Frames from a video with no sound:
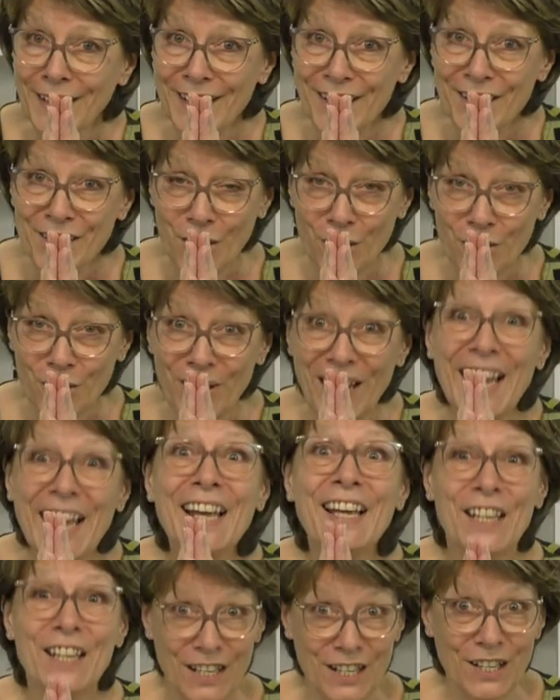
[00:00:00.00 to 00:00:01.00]
so
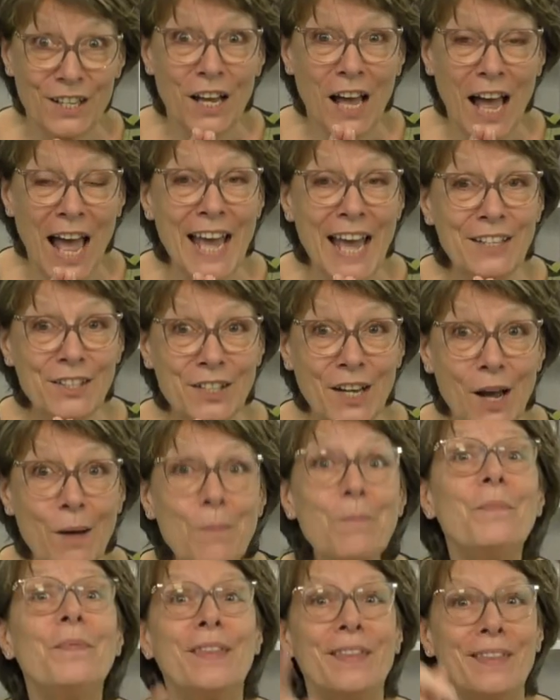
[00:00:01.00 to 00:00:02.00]
heads
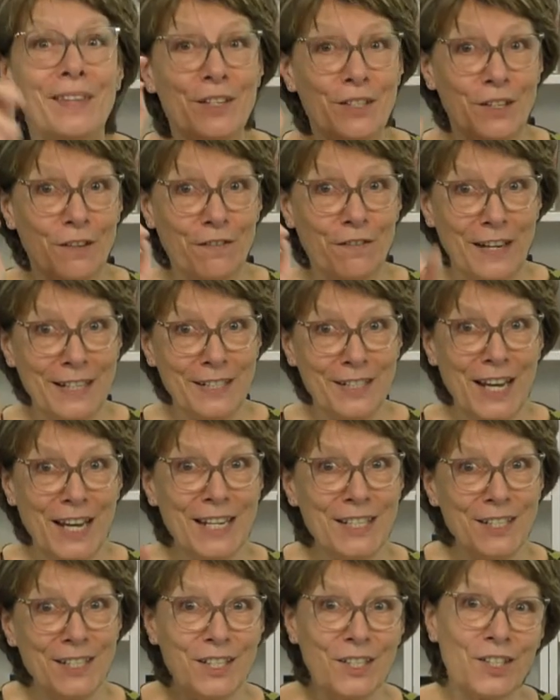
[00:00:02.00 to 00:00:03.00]
up, there's a
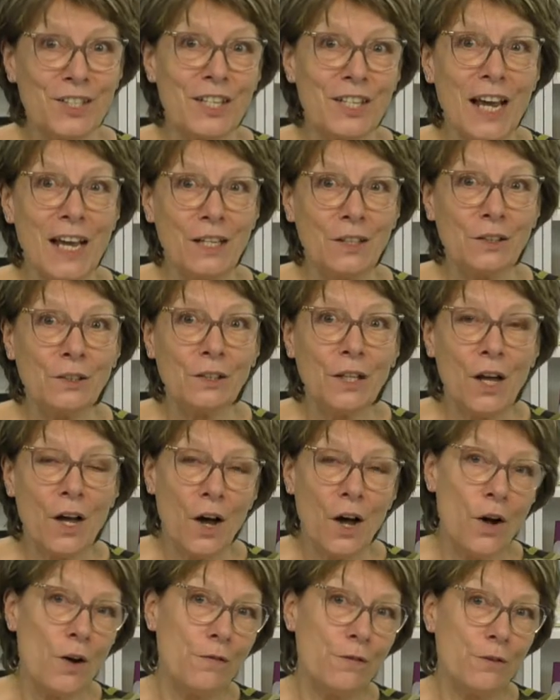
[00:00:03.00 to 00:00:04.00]
fantastic sale
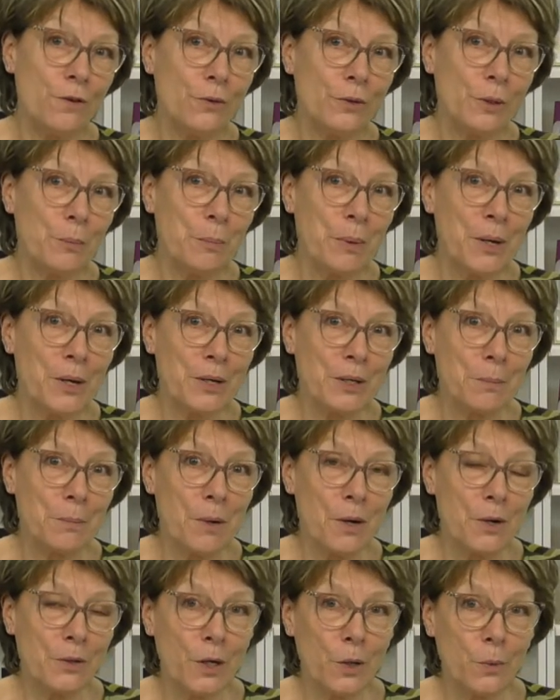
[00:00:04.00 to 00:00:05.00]
over on the
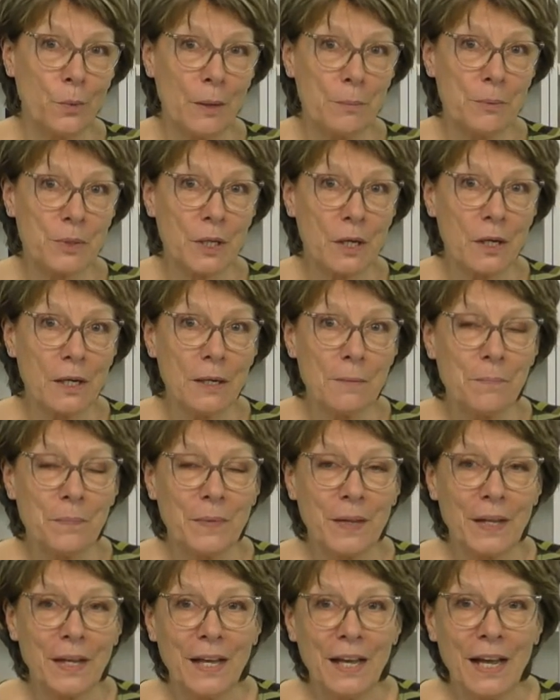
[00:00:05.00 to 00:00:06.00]
Pergamano website,
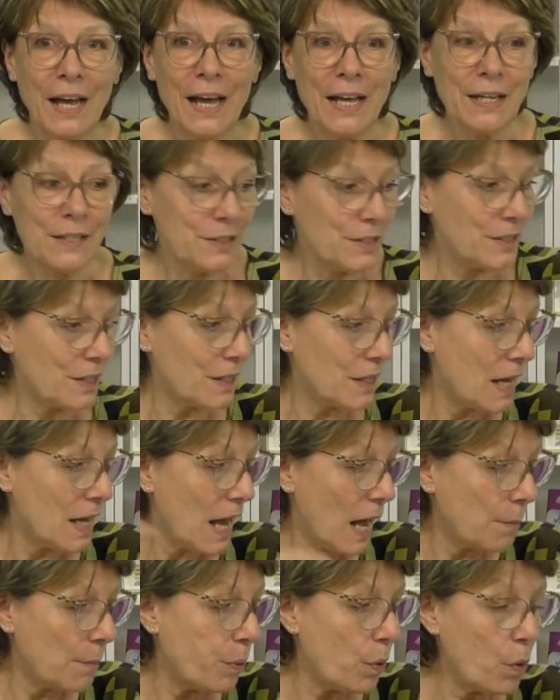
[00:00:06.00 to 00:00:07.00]
and uh,
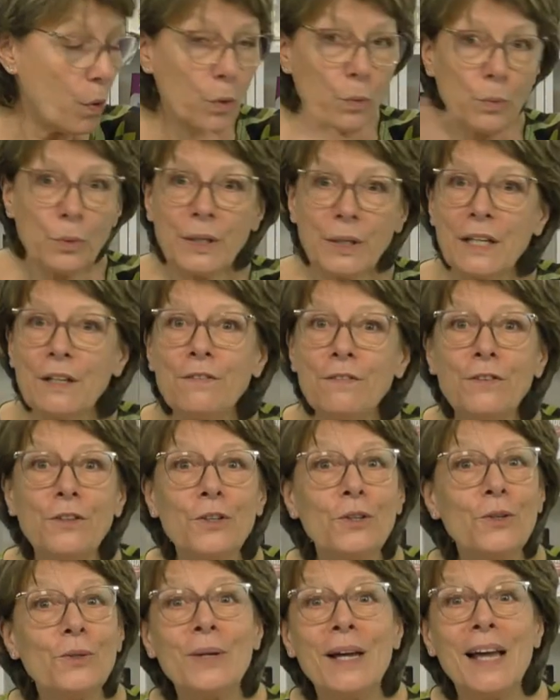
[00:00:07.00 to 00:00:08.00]
and Paul will give
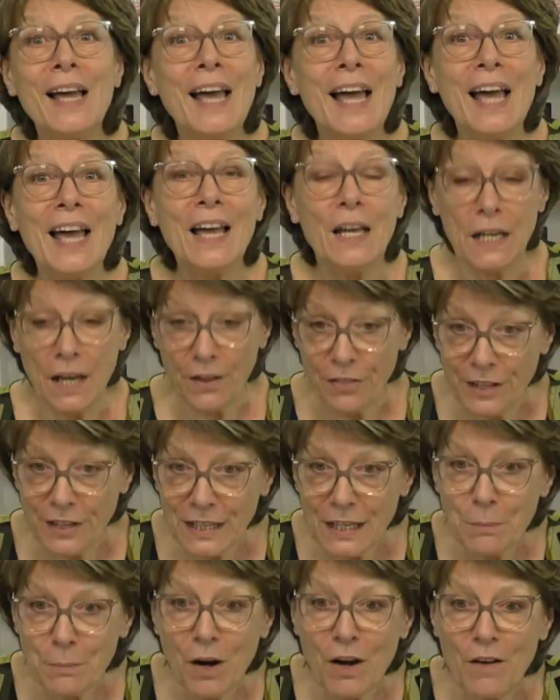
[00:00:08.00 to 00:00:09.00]
you. I
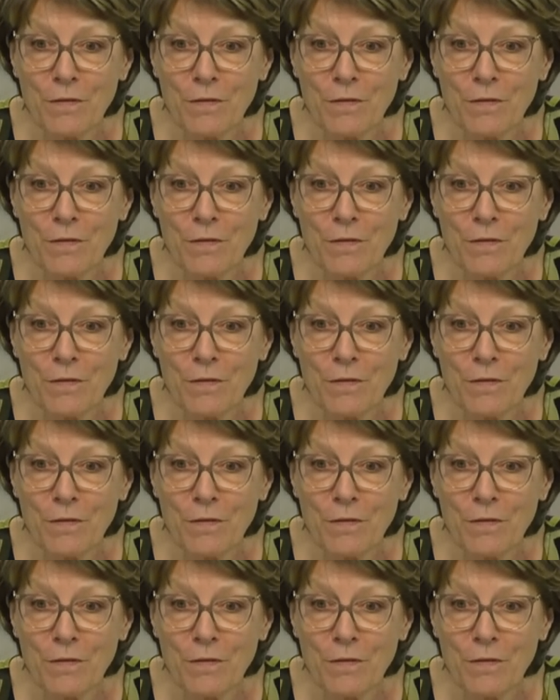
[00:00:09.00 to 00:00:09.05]
think he might